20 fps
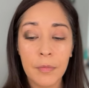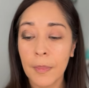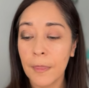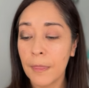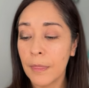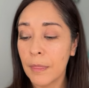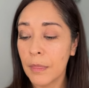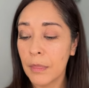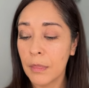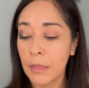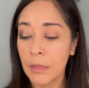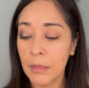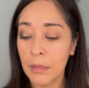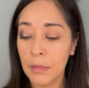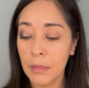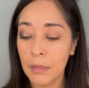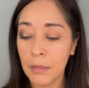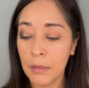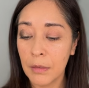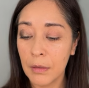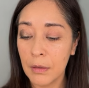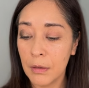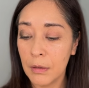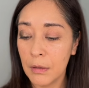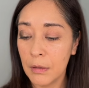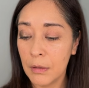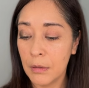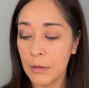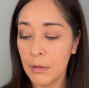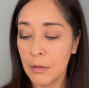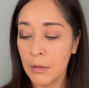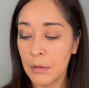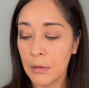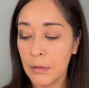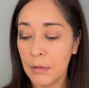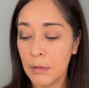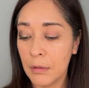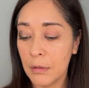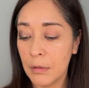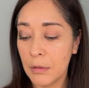
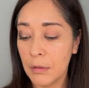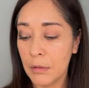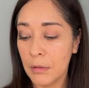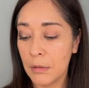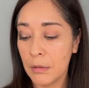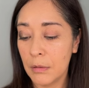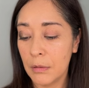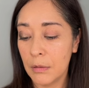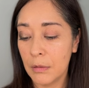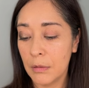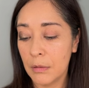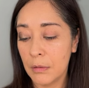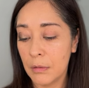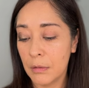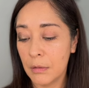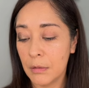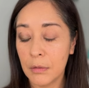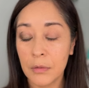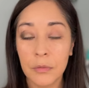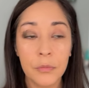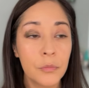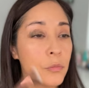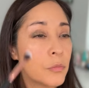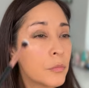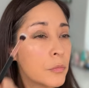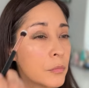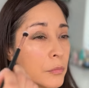(no one is talking)